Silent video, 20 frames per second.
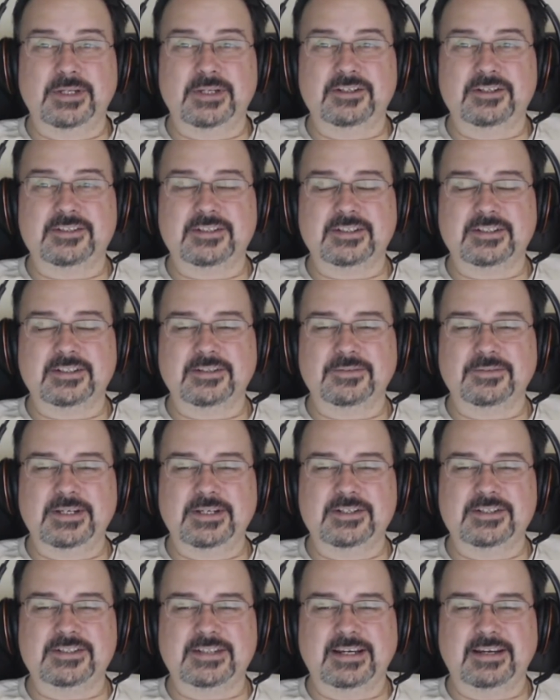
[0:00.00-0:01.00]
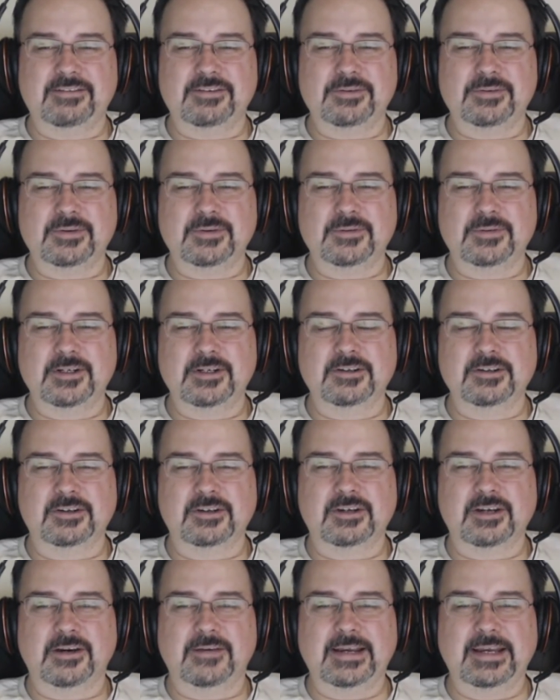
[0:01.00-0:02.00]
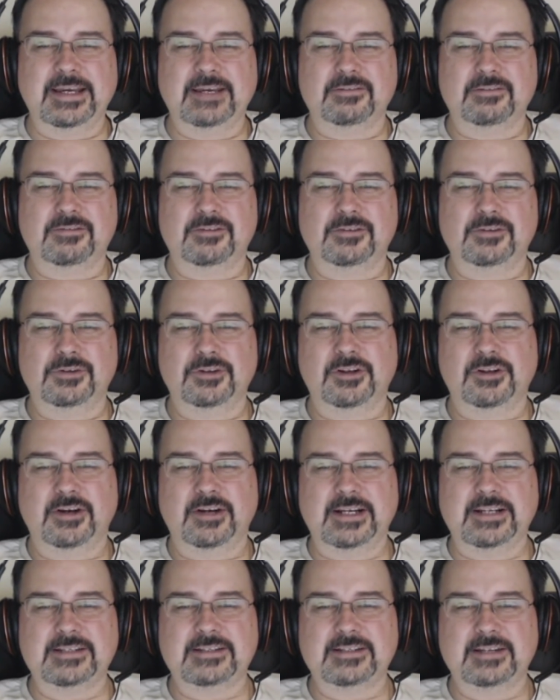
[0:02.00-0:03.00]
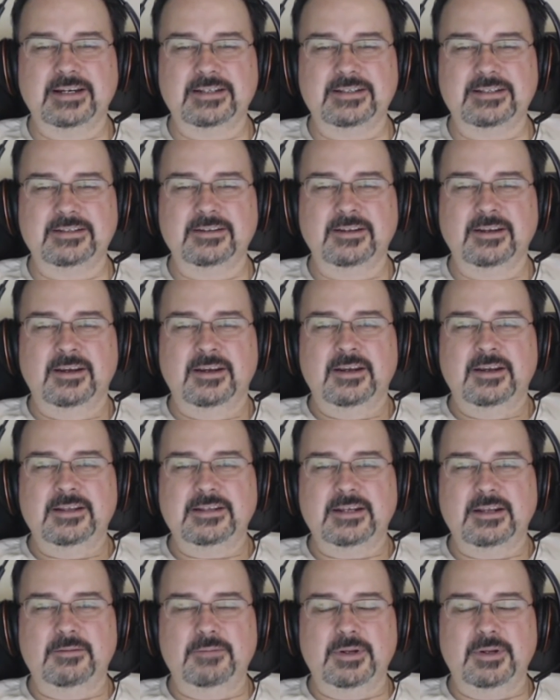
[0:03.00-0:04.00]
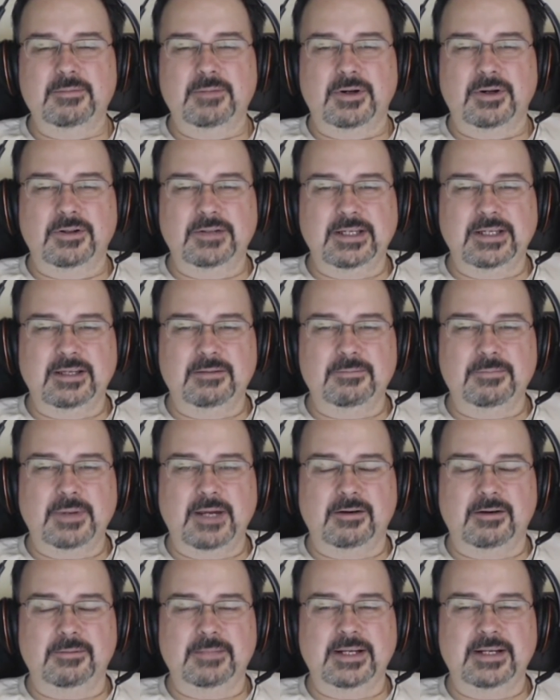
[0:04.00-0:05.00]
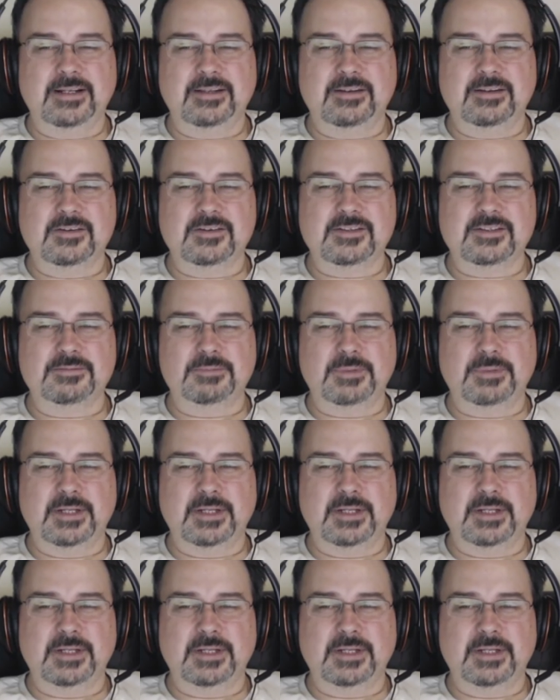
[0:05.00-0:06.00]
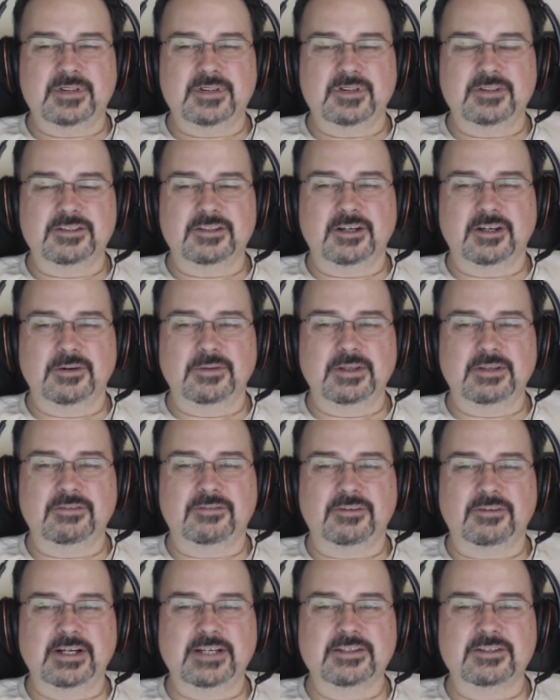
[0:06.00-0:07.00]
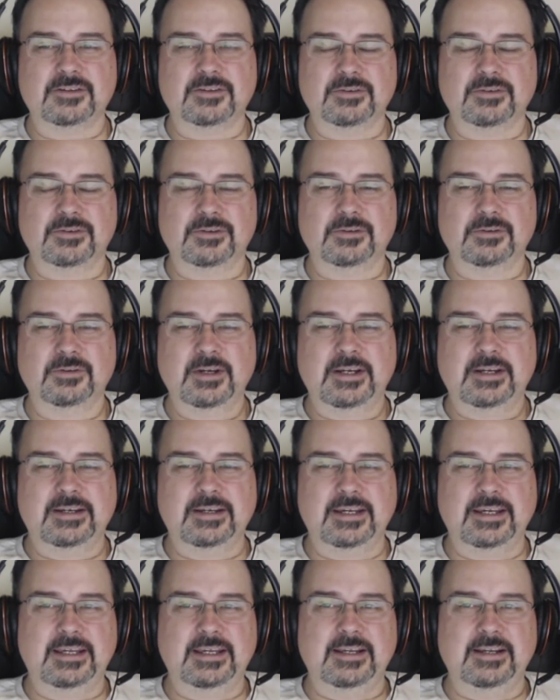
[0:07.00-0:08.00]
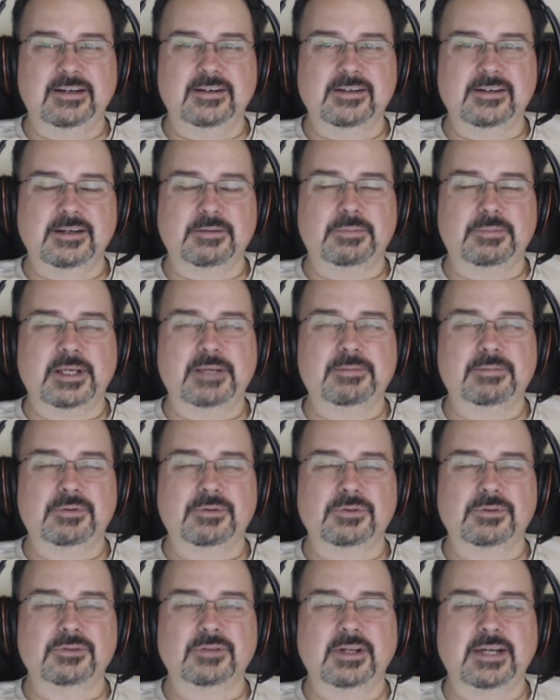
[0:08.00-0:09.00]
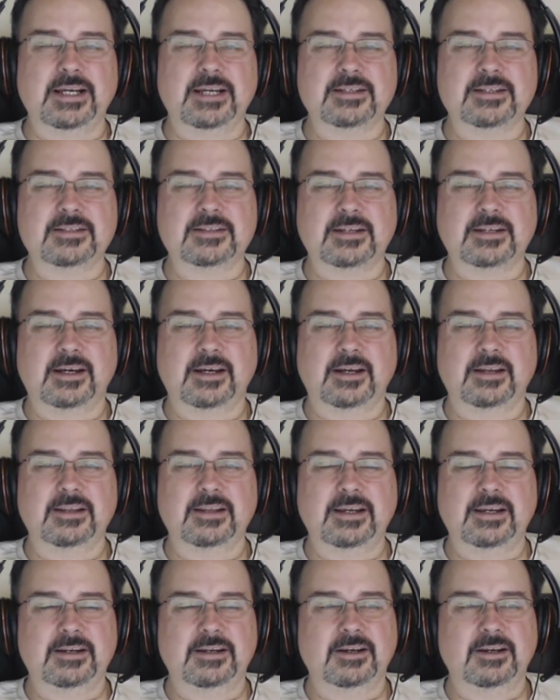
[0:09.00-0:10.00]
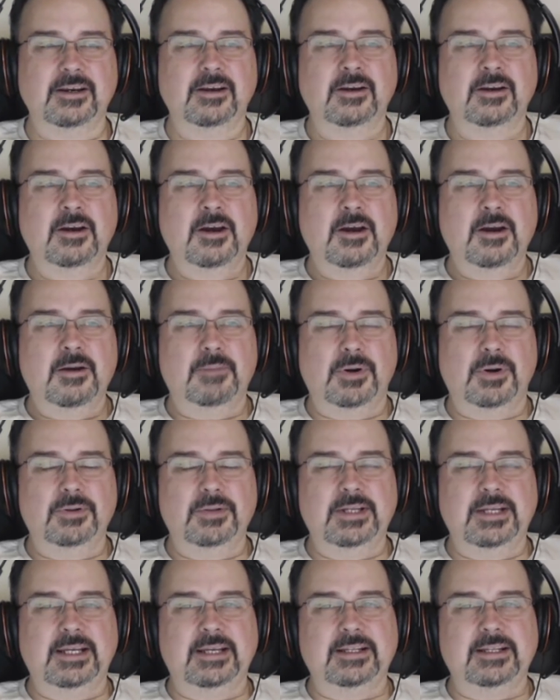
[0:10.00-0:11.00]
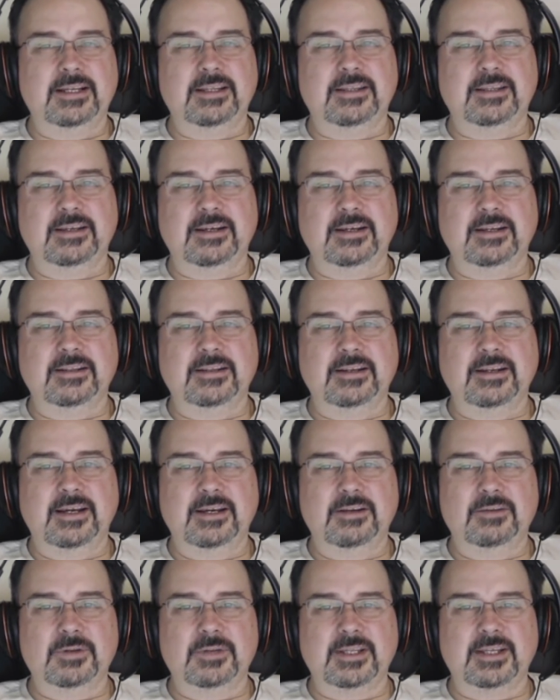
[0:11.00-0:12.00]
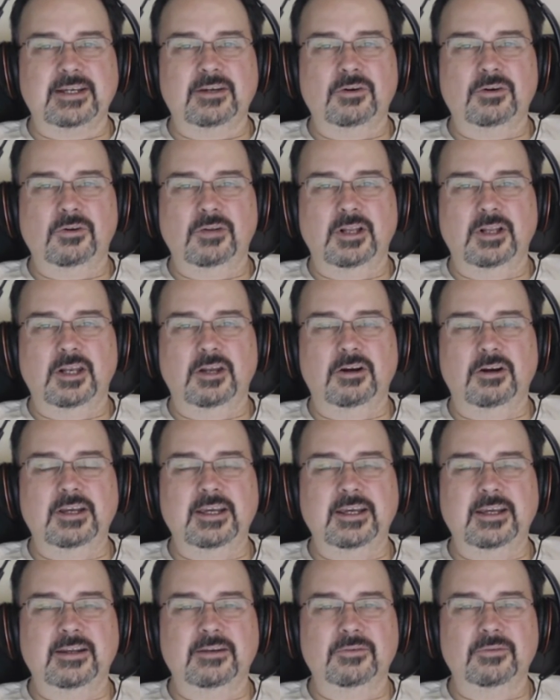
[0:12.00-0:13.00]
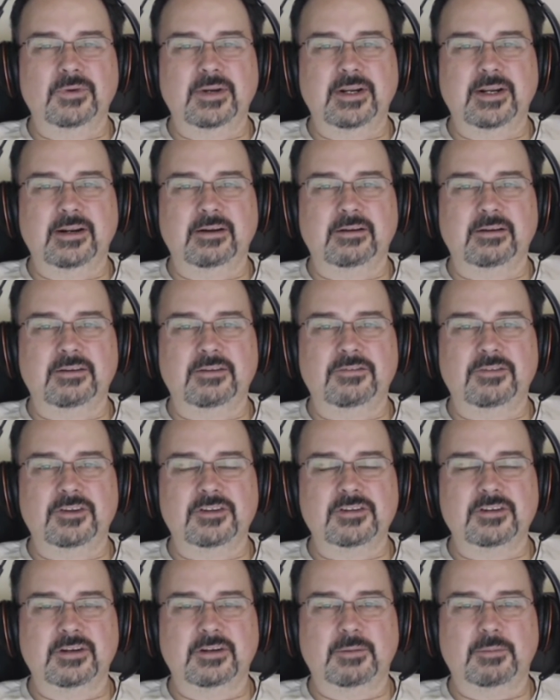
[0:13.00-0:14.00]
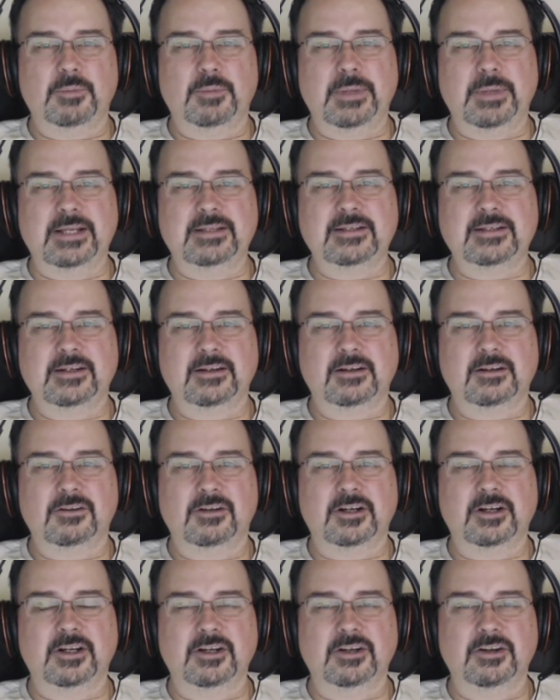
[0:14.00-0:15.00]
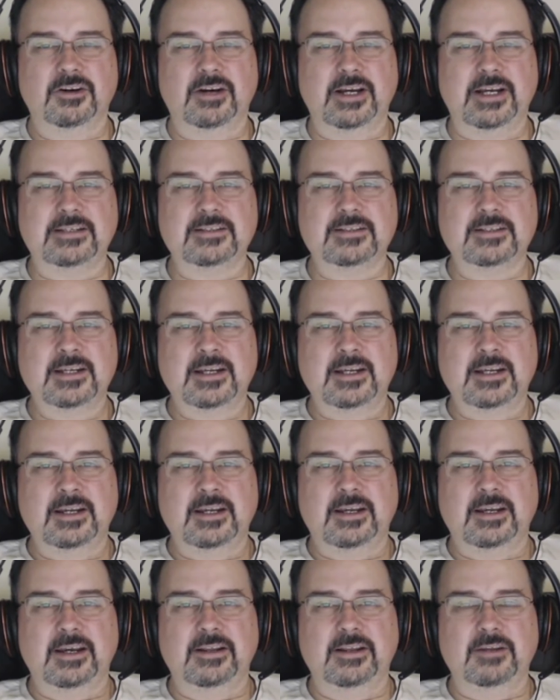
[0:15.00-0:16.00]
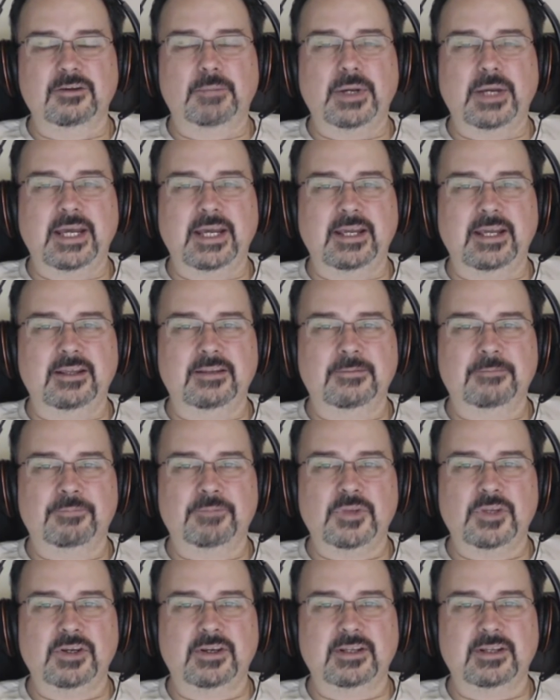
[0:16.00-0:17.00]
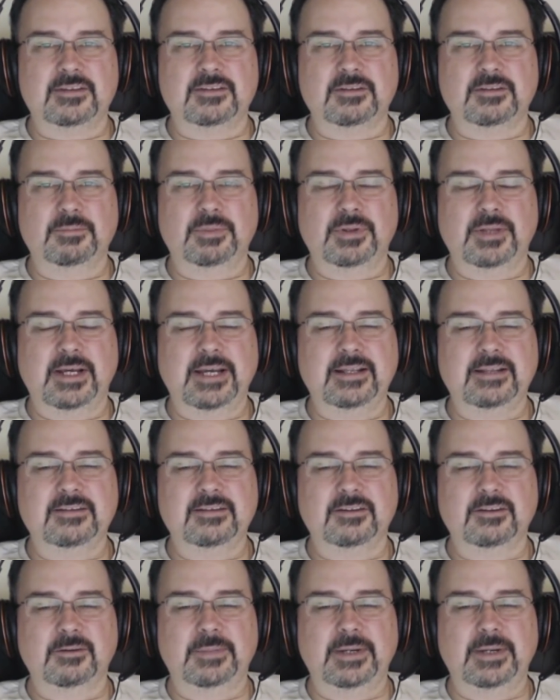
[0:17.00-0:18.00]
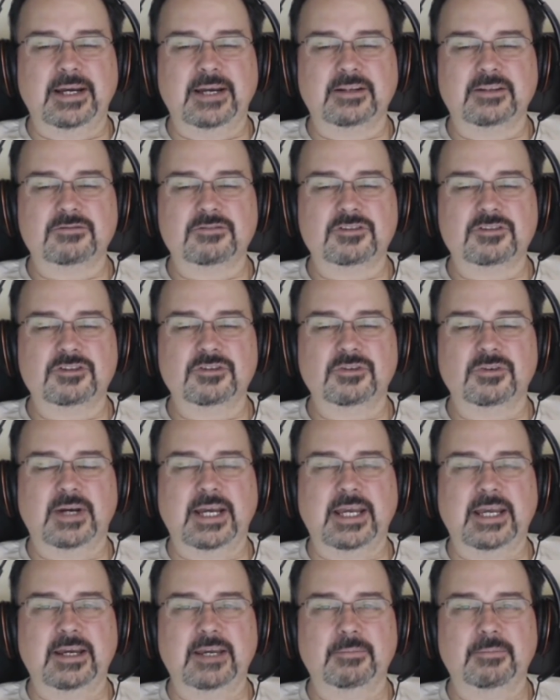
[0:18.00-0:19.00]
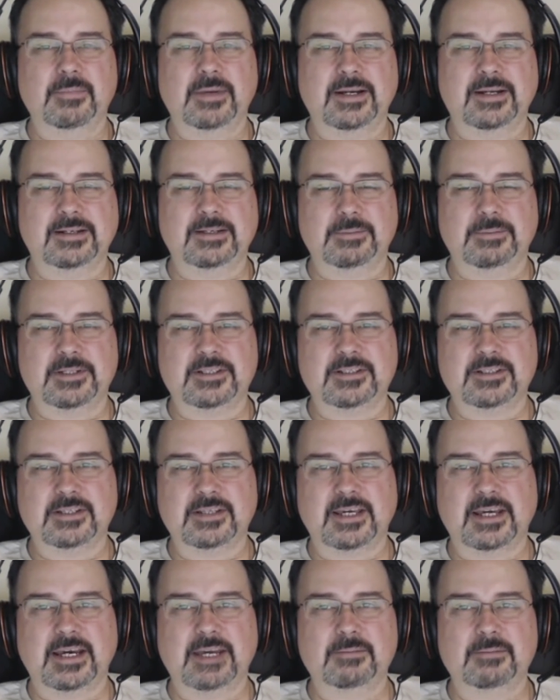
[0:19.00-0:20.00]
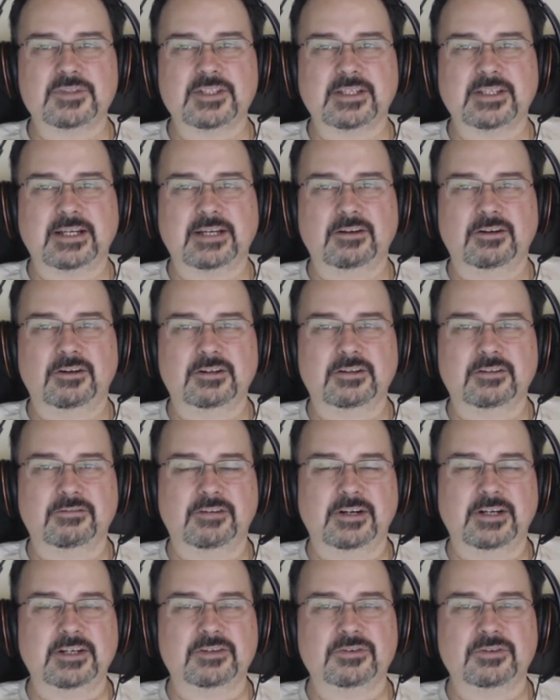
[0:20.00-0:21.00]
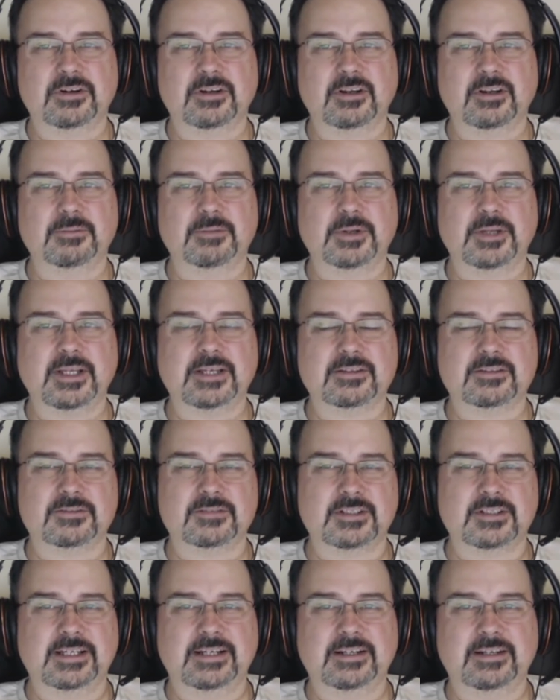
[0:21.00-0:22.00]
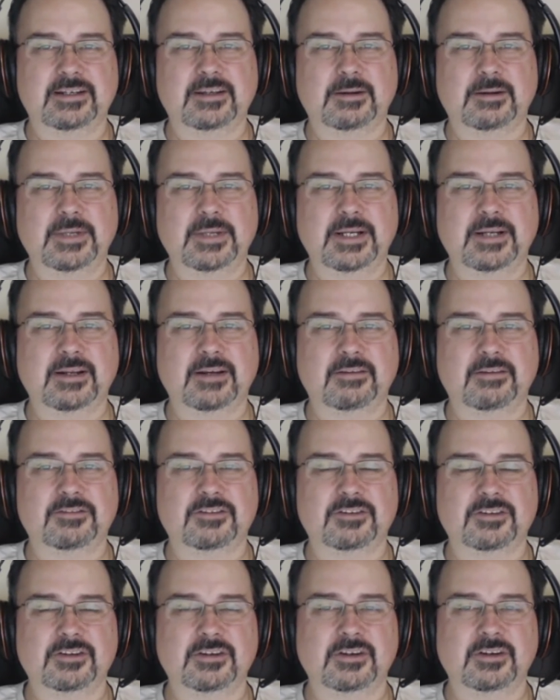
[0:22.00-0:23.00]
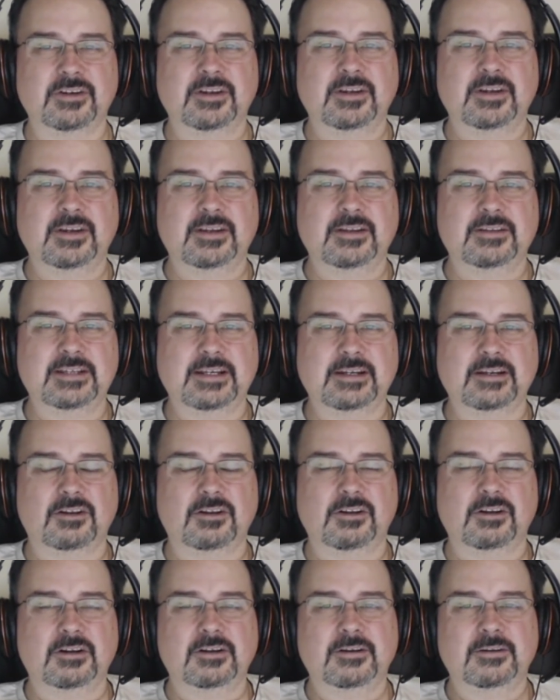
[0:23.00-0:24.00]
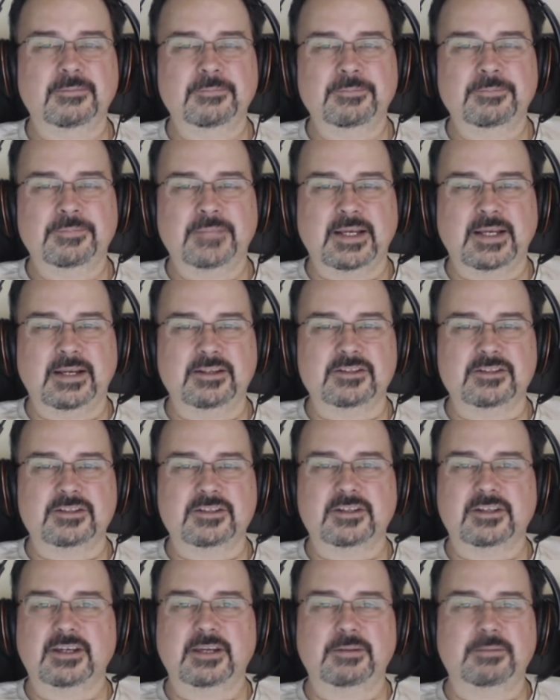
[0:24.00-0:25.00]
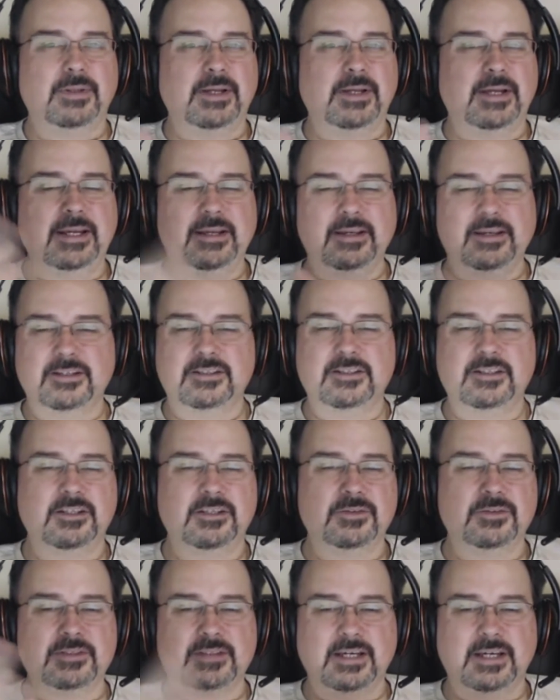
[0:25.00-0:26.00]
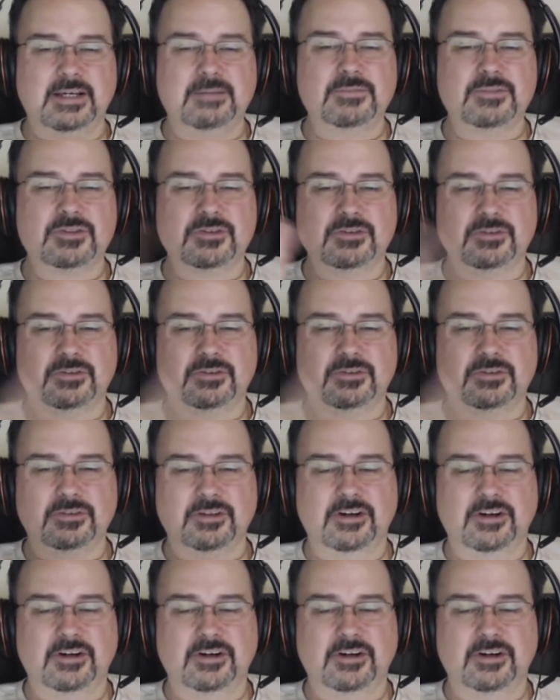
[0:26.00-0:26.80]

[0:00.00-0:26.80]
we used to have it when we were going out for all night 10-pin bowling in Parramatta. There was this place I used to go with friends who were all geeky internet people, and they had a bowling alley there that had what they call a lock-in, where if you turn up about 10 o'clock at night and you pay, you get to play till about 2 a.m, unlimited games, and they locked the front door and nobody else was allowed to come in after 10 o'clock. And you just keep playing continuous games all.